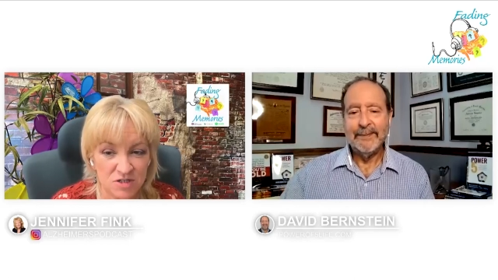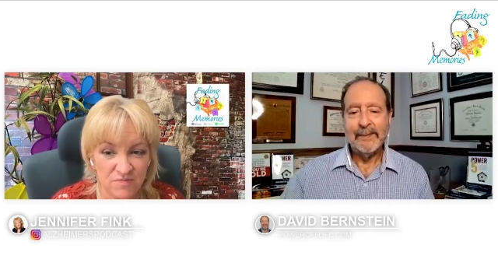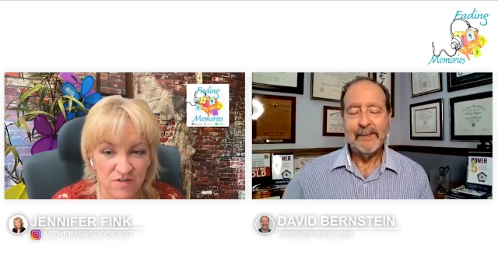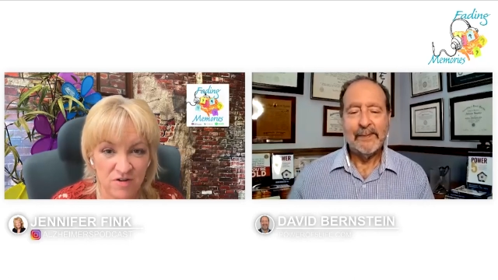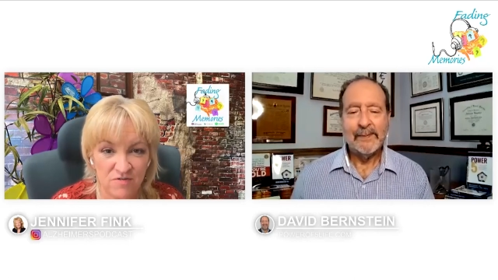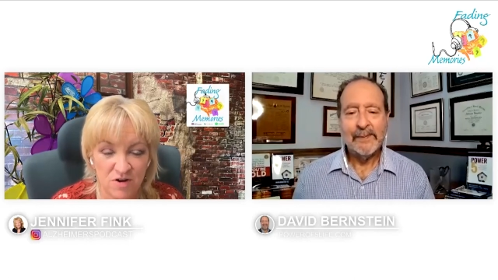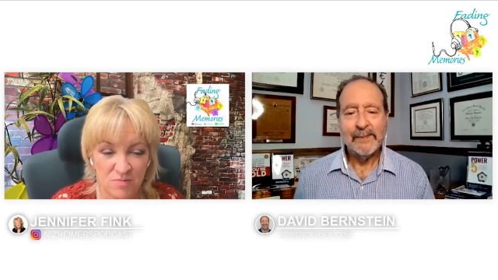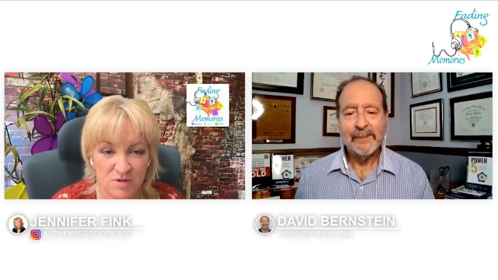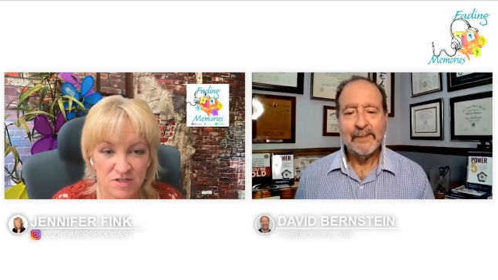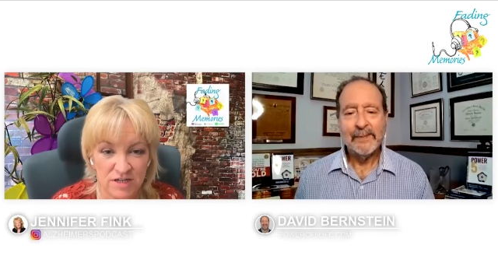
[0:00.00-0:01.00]
Speaker 1: very, very
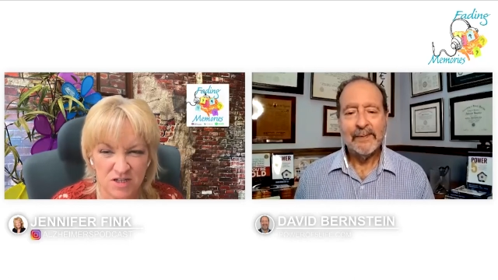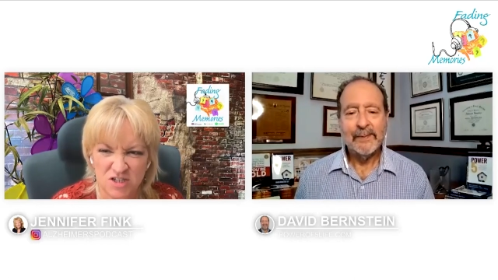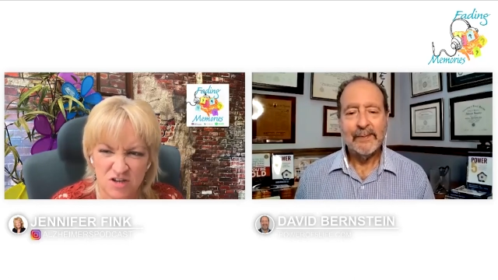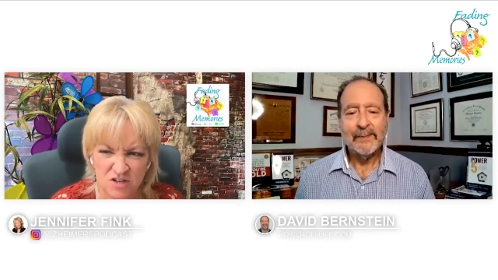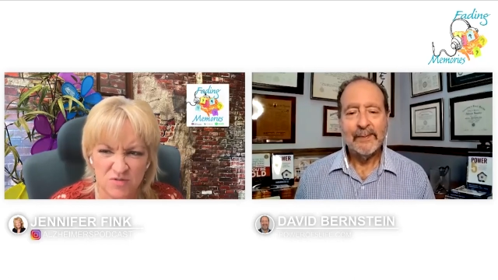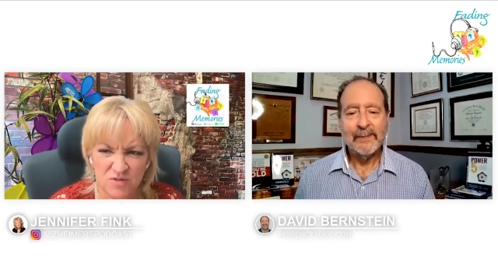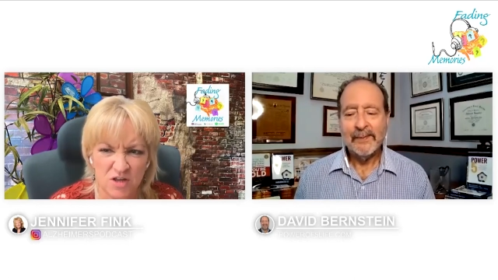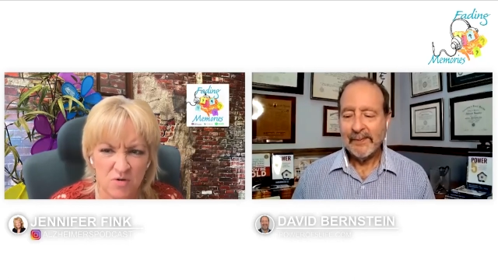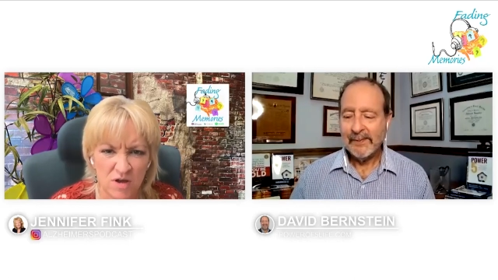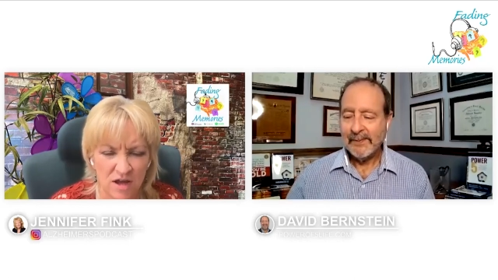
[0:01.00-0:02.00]
busy and she's also in
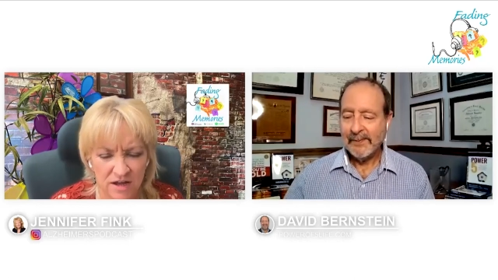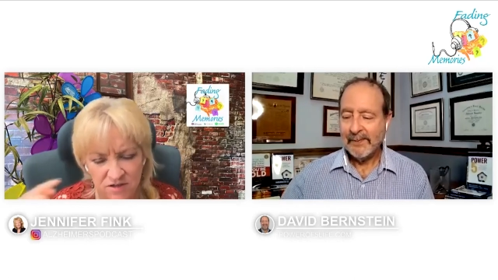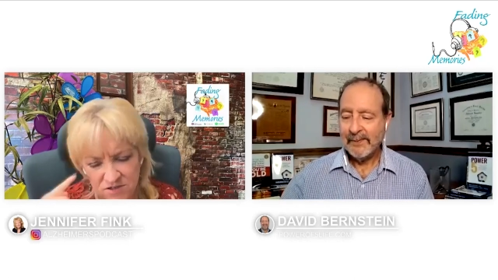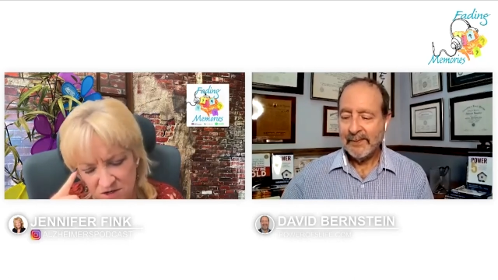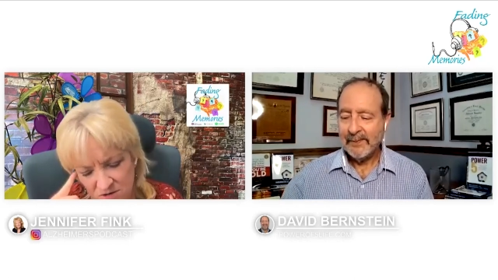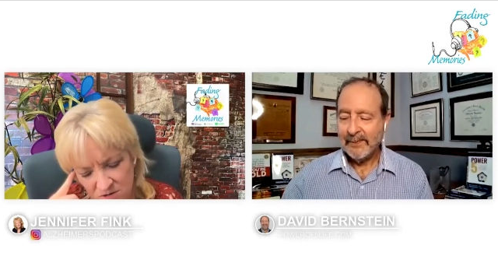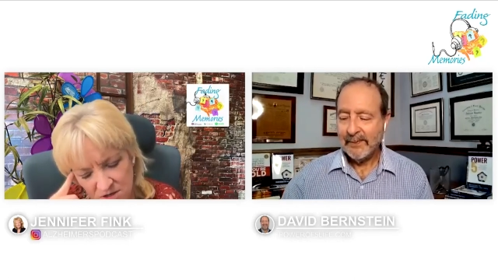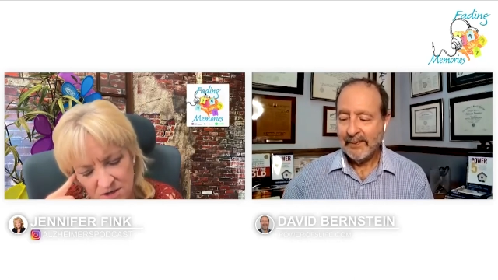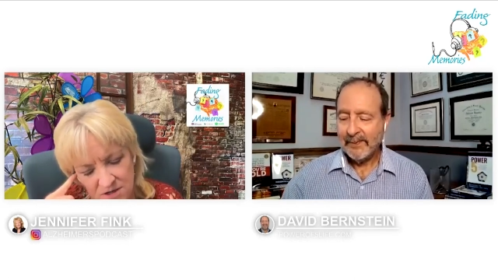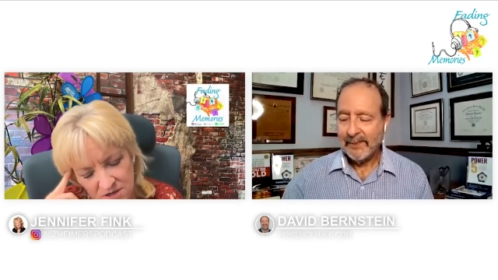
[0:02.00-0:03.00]
the UK. So
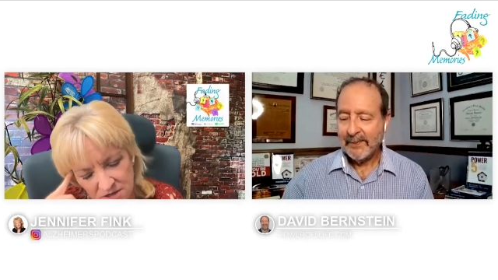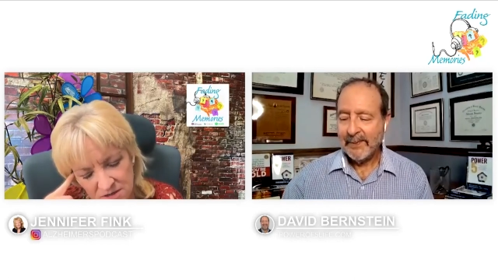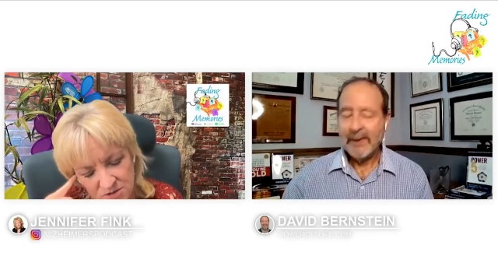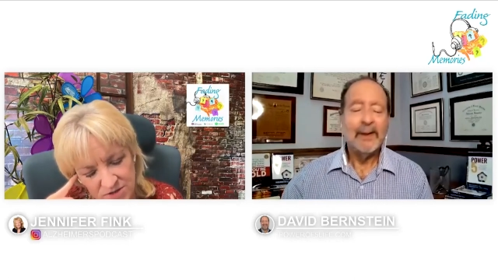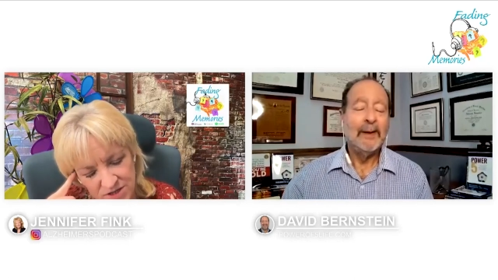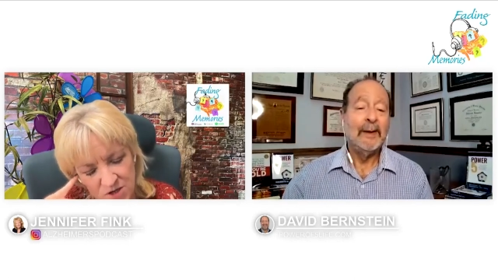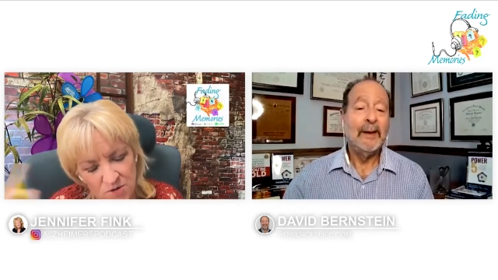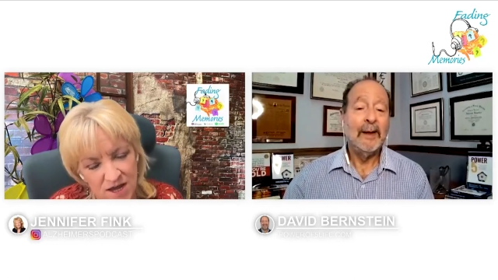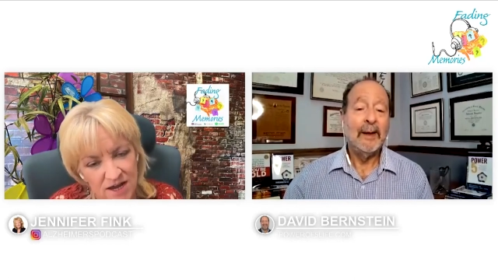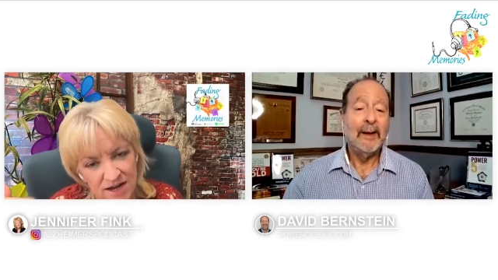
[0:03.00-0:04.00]
between the
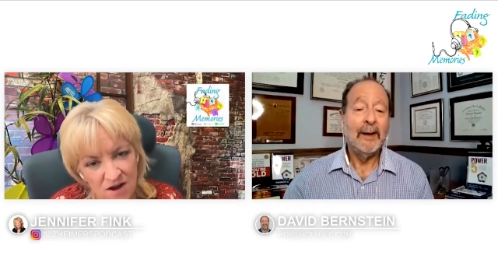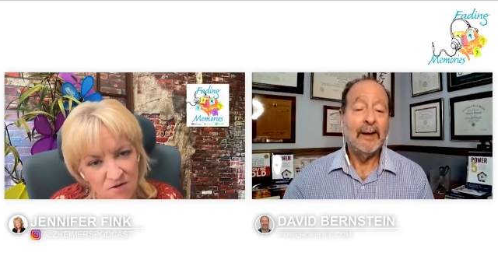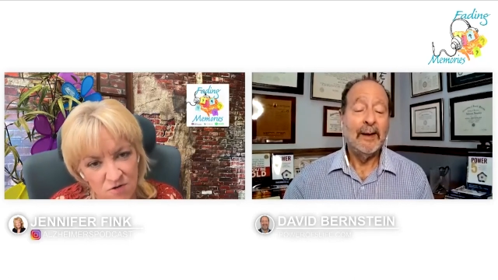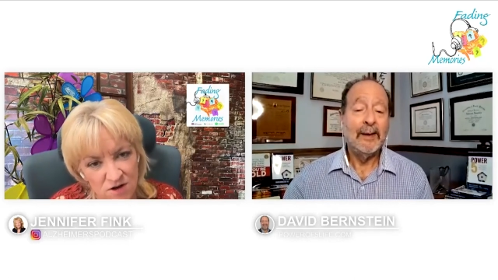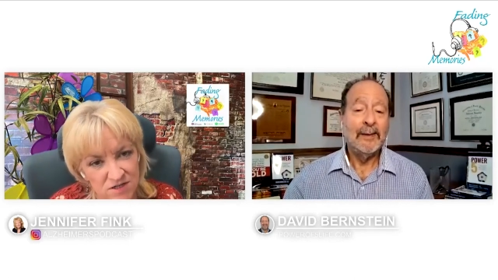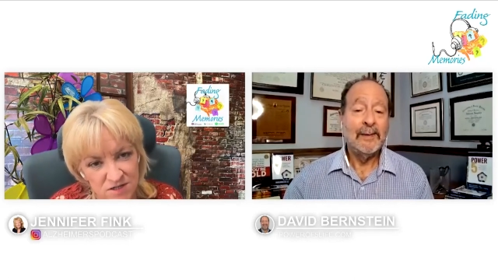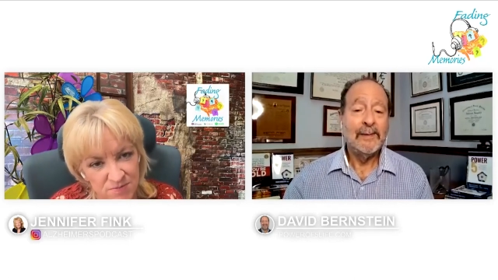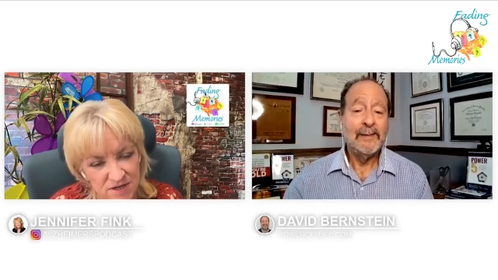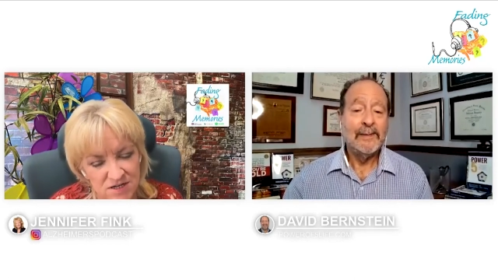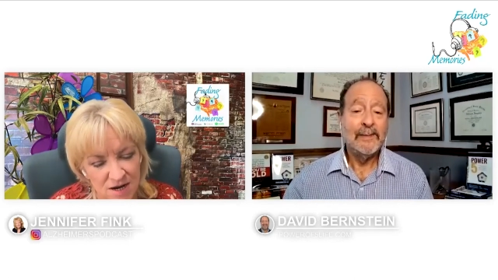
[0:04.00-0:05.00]
UK and California is a
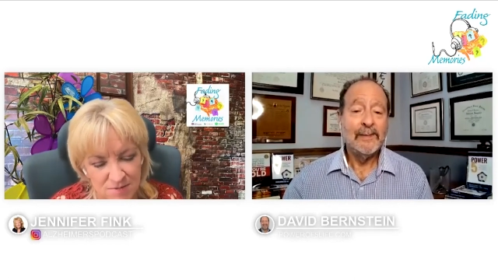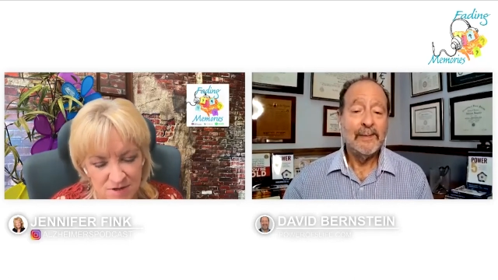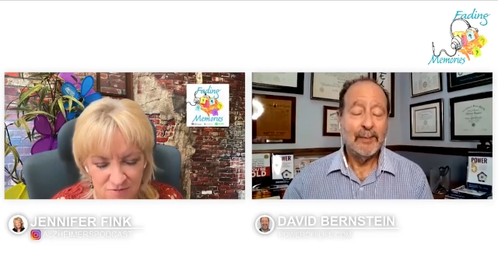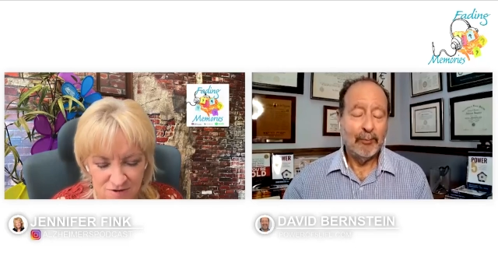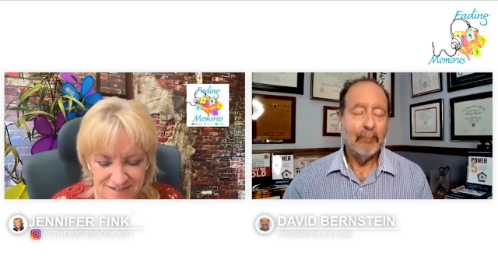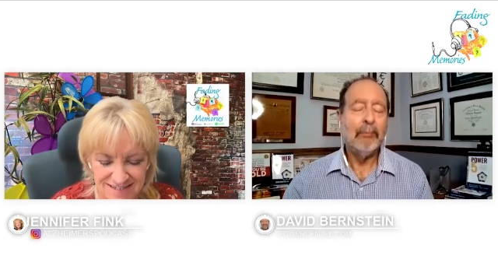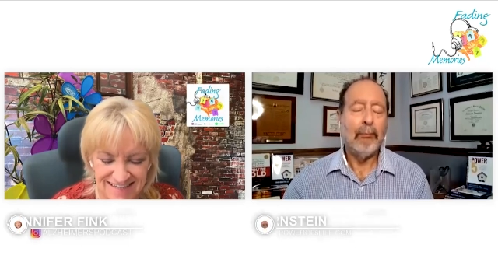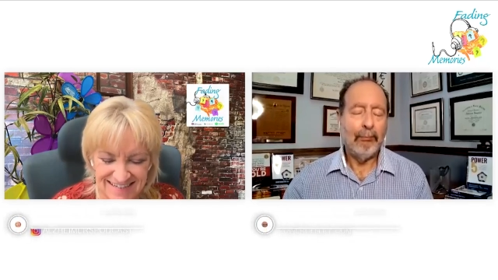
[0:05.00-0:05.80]
big time difference.